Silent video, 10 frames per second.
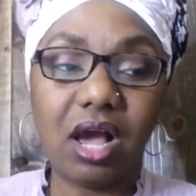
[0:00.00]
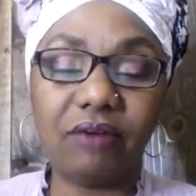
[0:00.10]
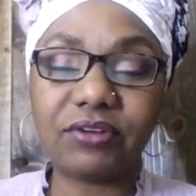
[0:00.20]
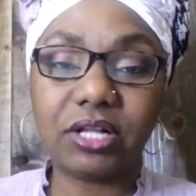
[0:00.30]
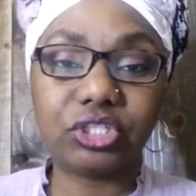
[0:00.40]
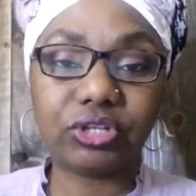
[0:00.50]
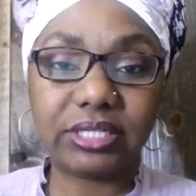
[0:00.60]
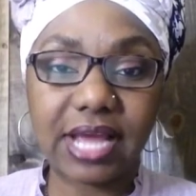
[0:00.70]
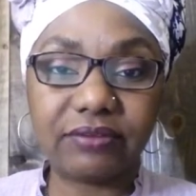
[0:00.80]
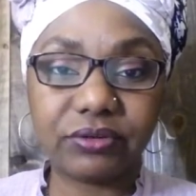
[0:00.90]
of
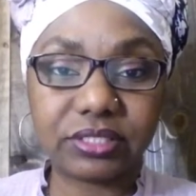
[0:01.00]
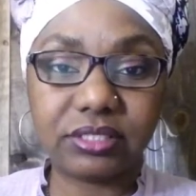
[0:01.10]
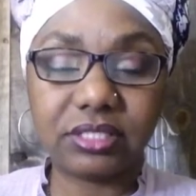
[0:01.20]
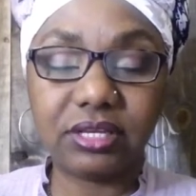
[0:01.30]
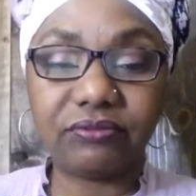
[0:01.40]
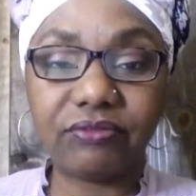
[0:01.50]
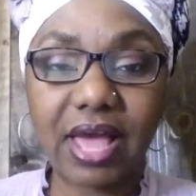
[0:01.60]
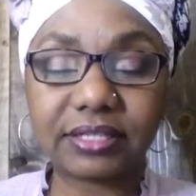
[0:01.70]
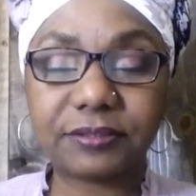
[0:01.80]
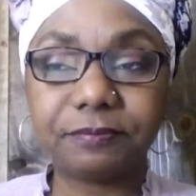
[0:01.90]
cultural diversity. In fact,